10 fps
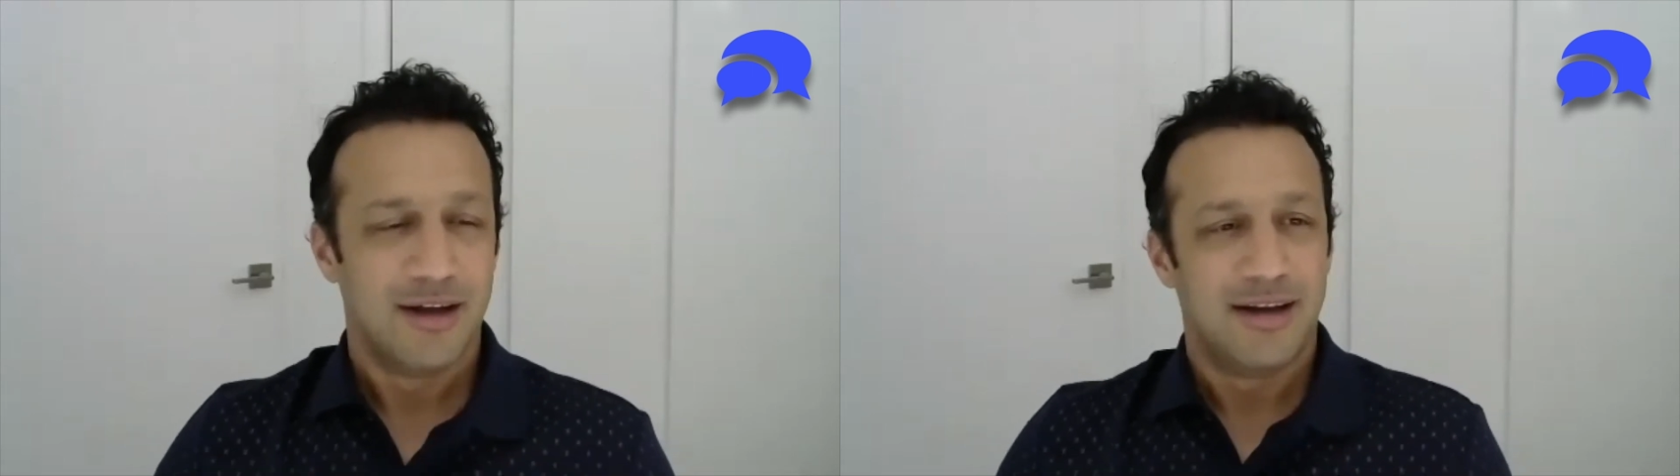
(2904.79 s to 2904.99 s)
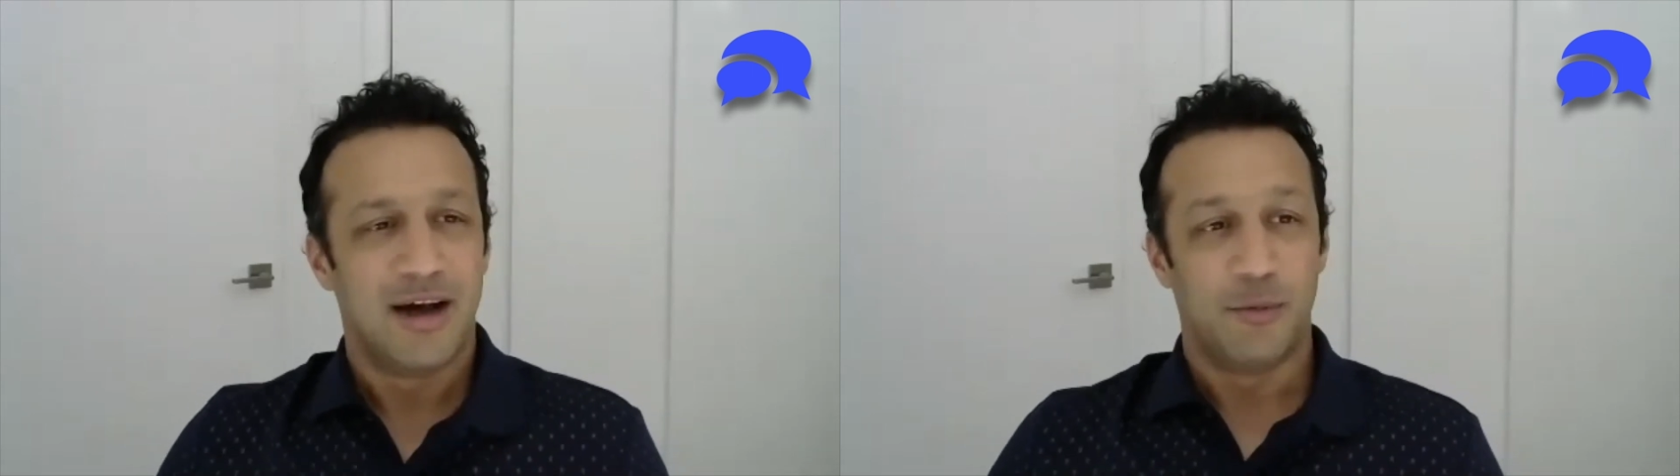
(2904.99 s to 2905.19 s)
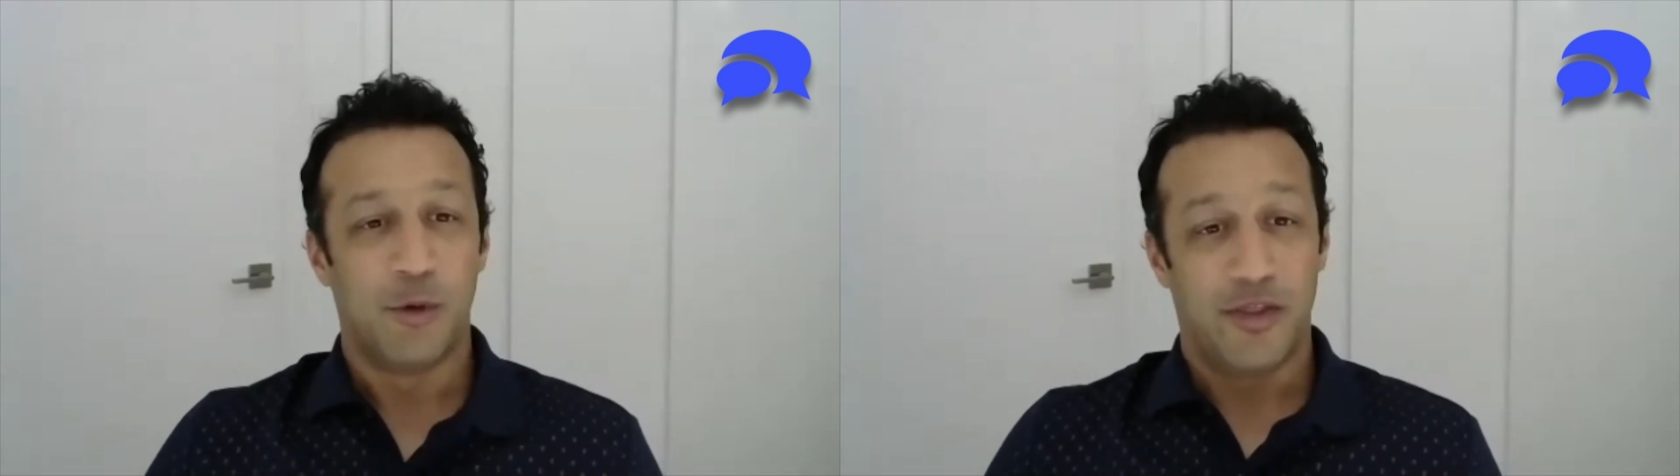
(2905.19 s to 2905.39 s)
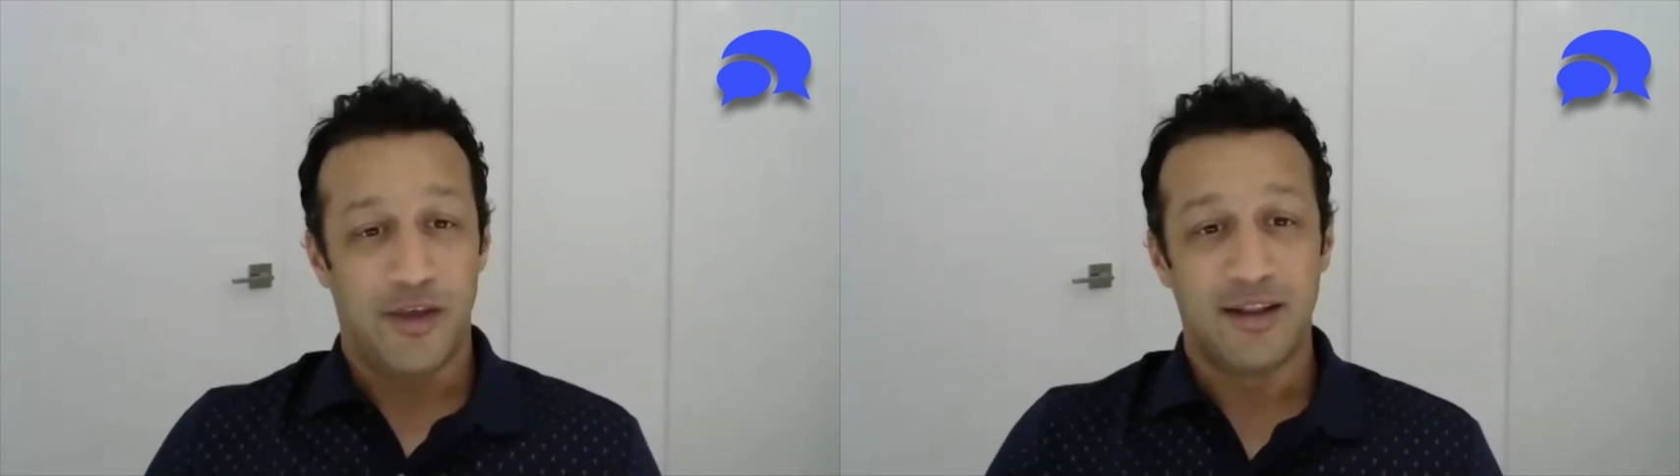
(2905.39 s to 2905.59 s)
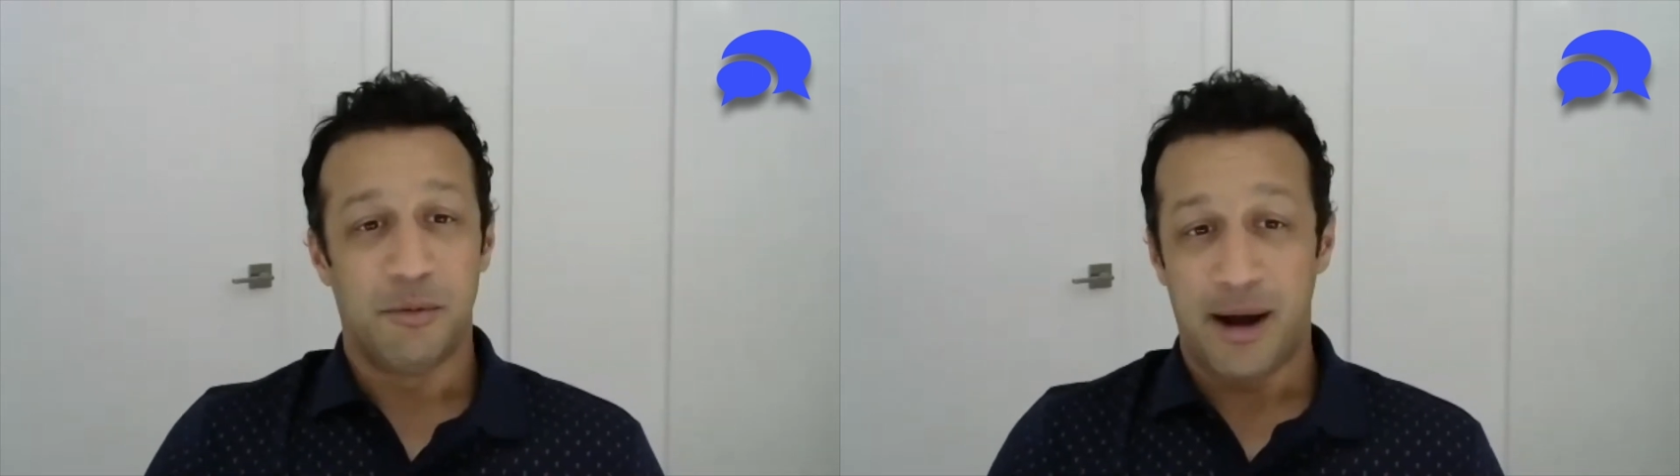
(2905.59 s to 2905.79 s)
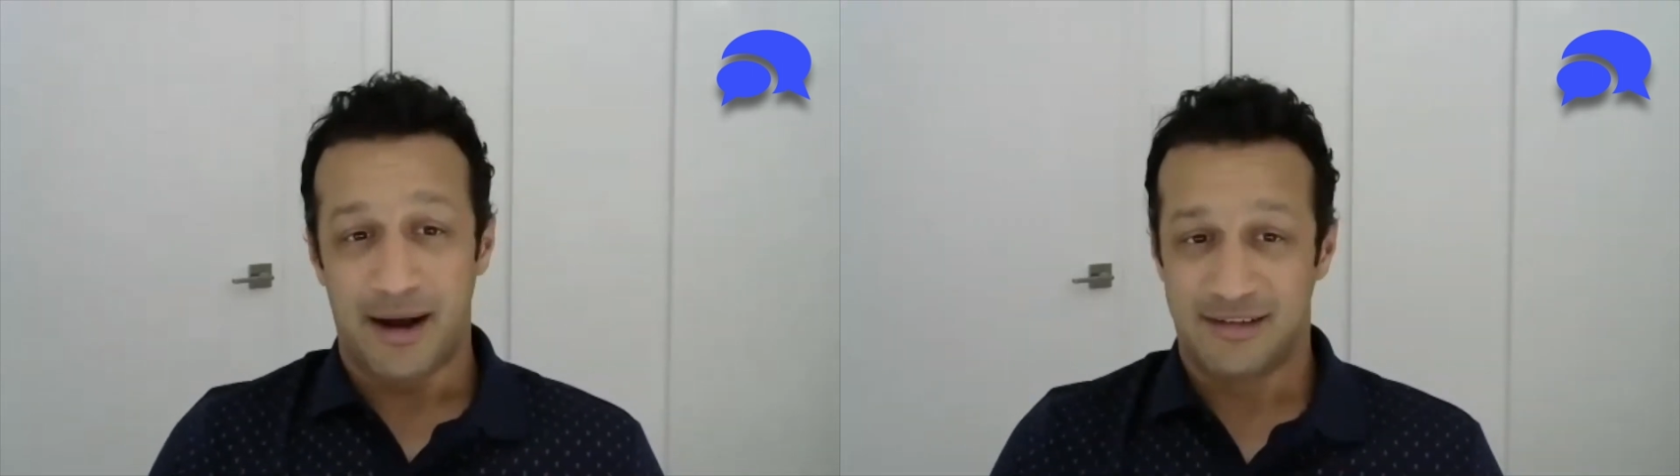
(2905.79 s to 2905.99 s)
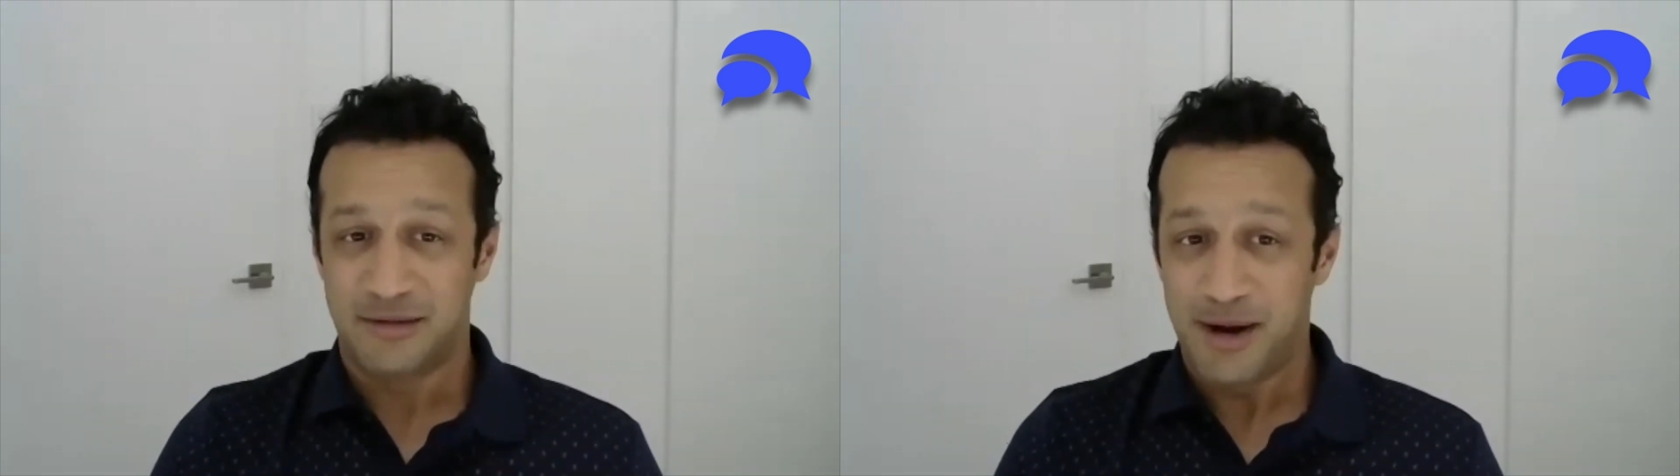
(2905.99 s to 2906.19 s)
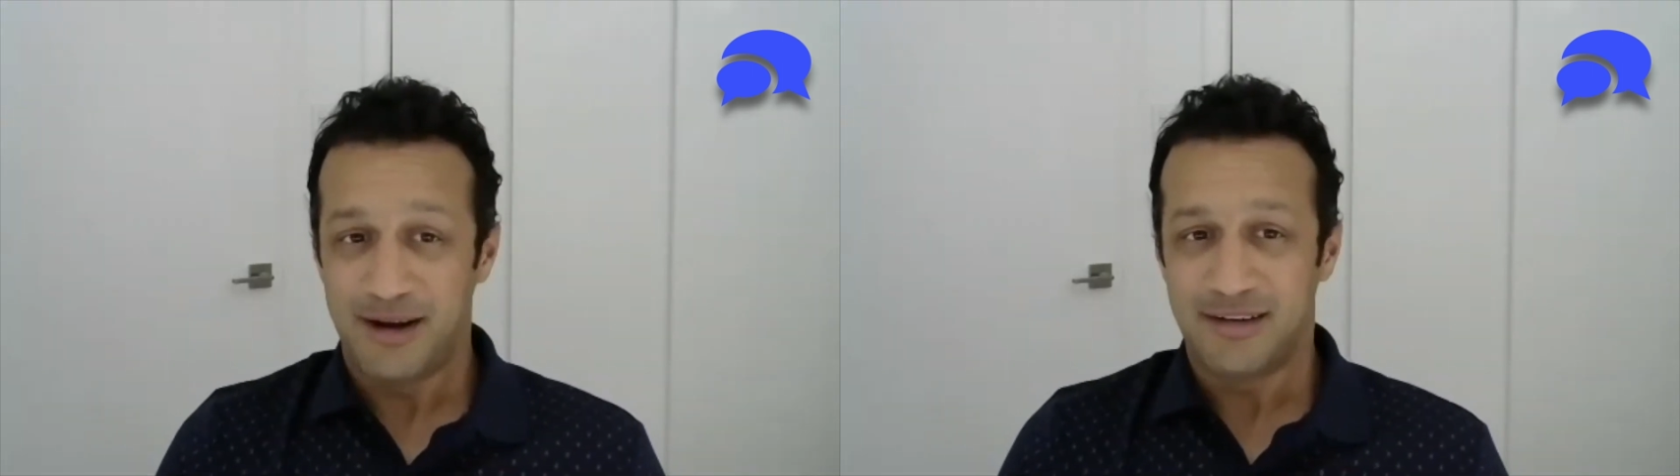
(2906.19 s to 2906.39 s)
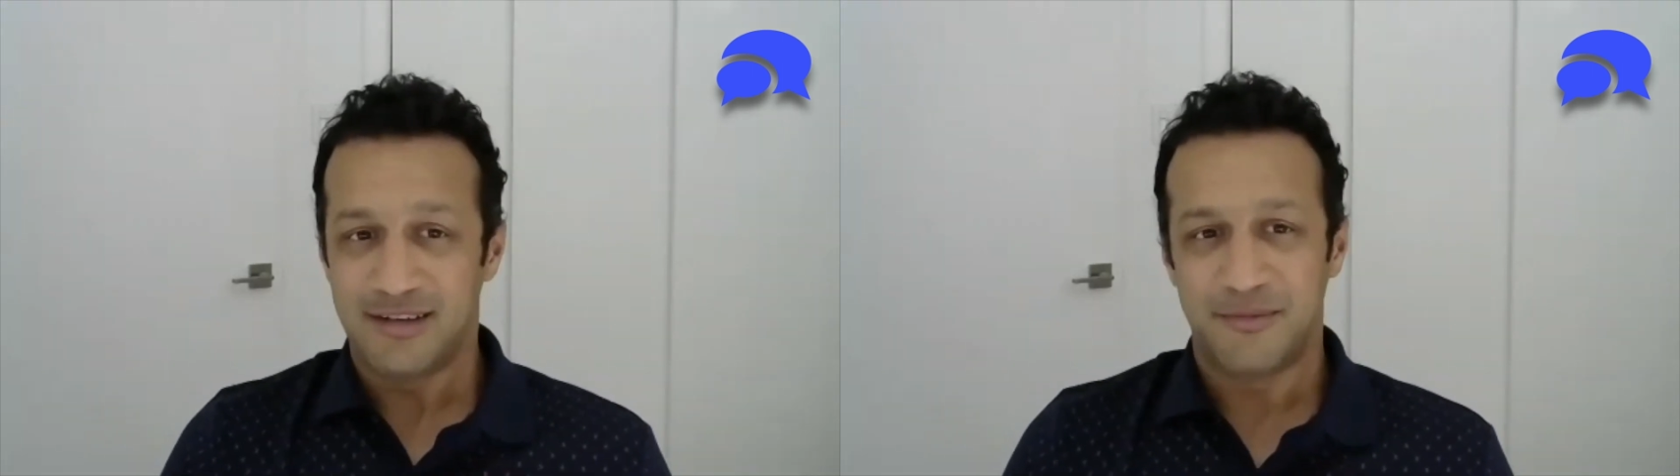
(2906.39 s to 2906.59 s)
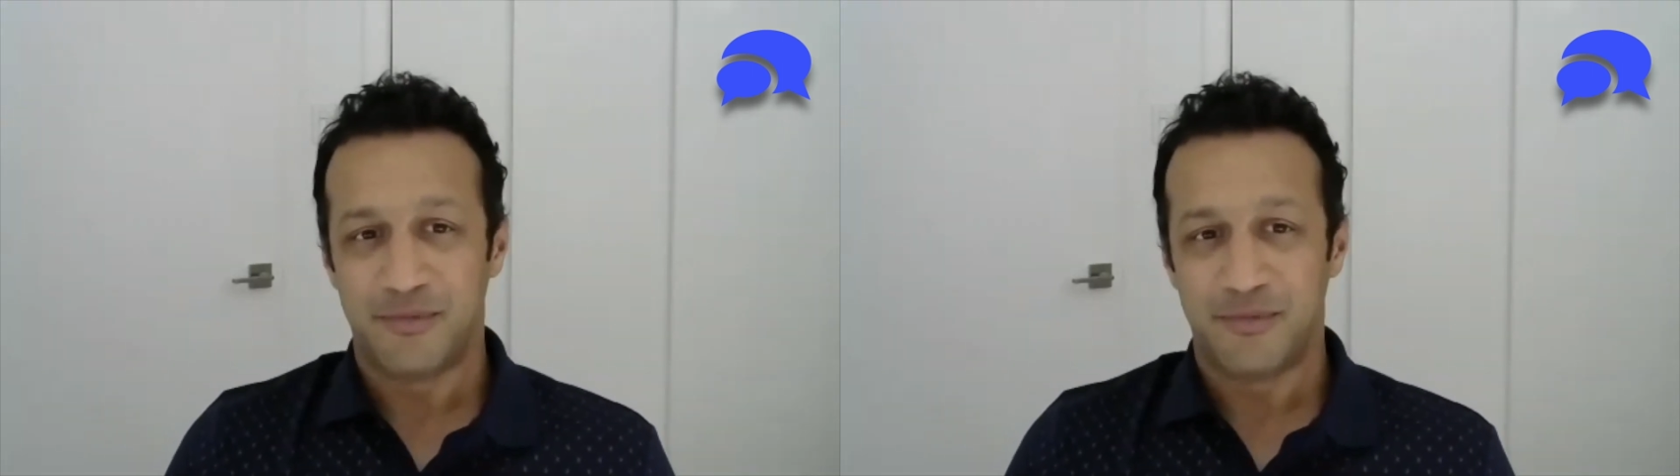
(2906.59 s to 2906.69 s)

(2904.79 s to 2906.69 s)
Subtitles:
Now within the patent space,